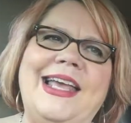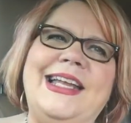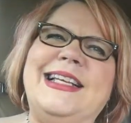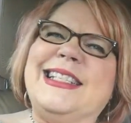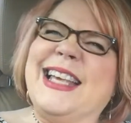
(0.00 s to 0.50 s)

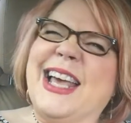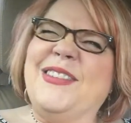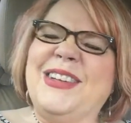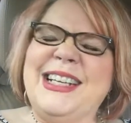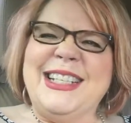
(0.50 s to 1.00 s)
it is
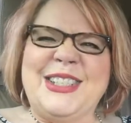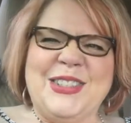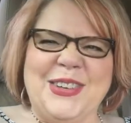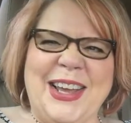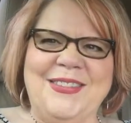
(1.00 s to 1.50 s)
kind of an
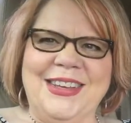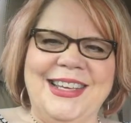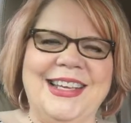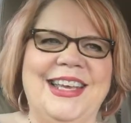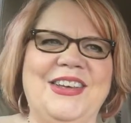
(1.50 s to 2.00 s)

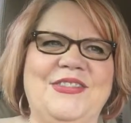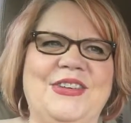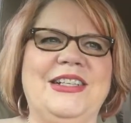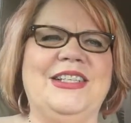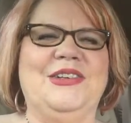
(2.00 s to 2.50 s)
extravagant gift
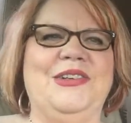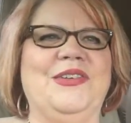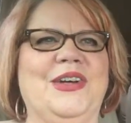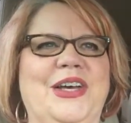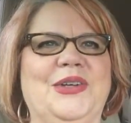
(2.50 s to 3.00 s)
for a
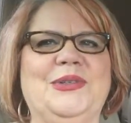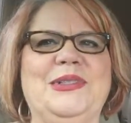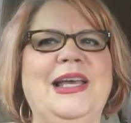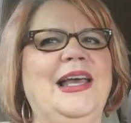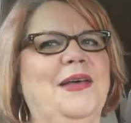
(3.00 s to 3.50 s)

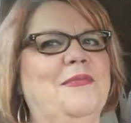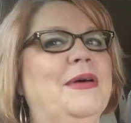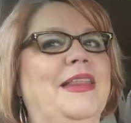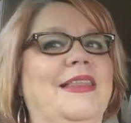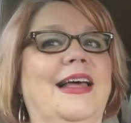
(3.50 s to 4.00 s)
two-year-old,
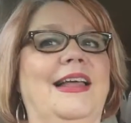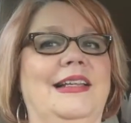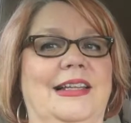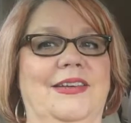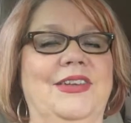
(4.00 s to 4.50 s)
but
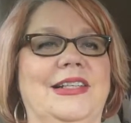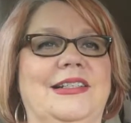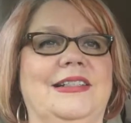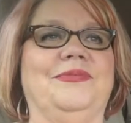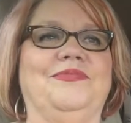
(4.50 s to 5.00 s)
they love
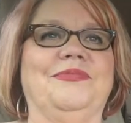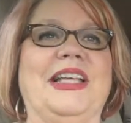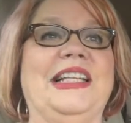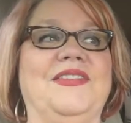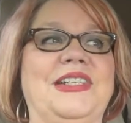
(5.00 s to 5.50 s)
it.
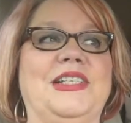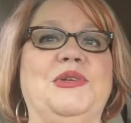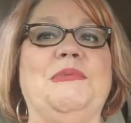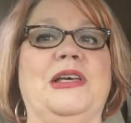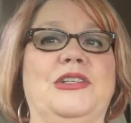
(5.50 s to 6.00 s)
They love it
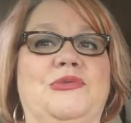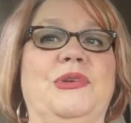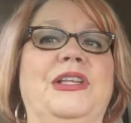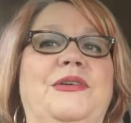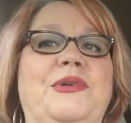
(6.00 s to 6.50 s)
too much,
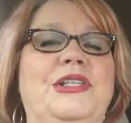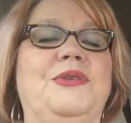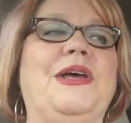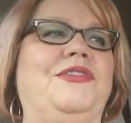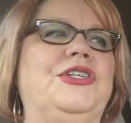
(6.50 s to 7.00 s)
really, and we
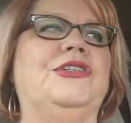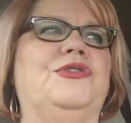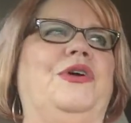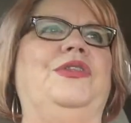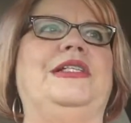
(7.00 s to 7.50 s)
do have to
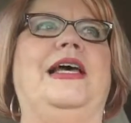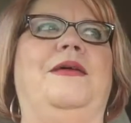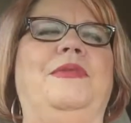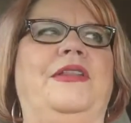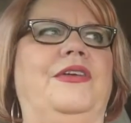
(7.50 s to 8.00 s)
control the
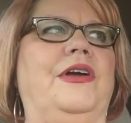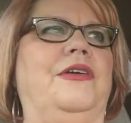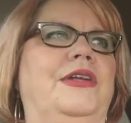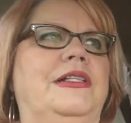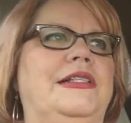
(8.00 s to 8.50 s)
time that they're
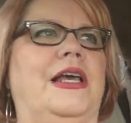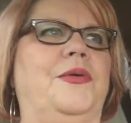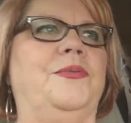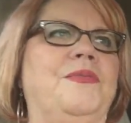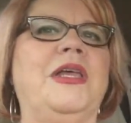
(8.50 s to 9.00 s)
on it.
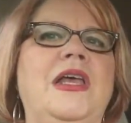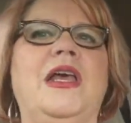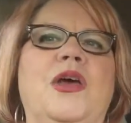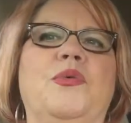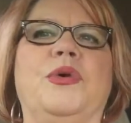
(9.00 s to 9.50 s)
So
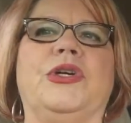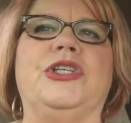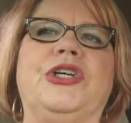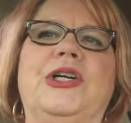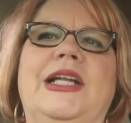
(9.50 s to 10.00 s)
we're
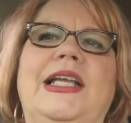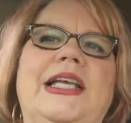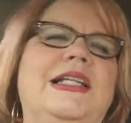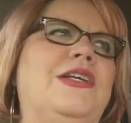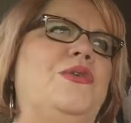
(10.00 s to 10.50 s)
turning
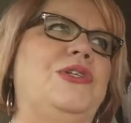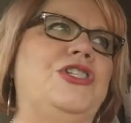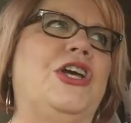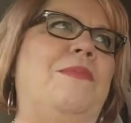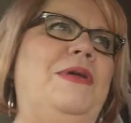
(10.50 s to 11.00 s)
in, going
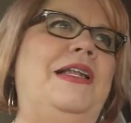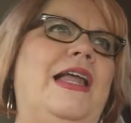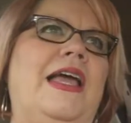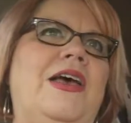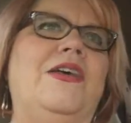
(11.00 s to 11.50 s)
shopping
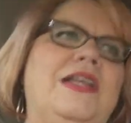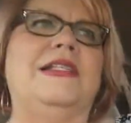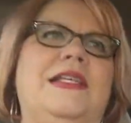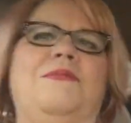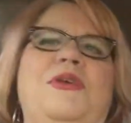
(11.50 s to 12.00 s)
now.
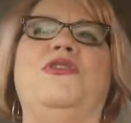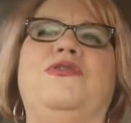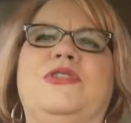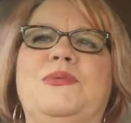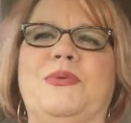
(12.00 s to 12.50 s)
It's a
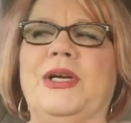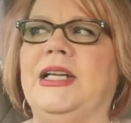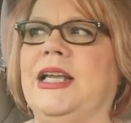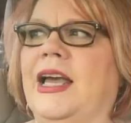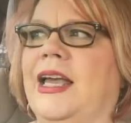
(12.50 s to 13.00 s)
beautiful
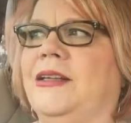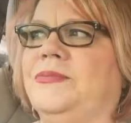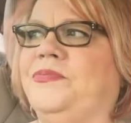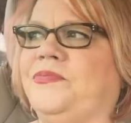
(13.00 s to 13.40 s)
spring day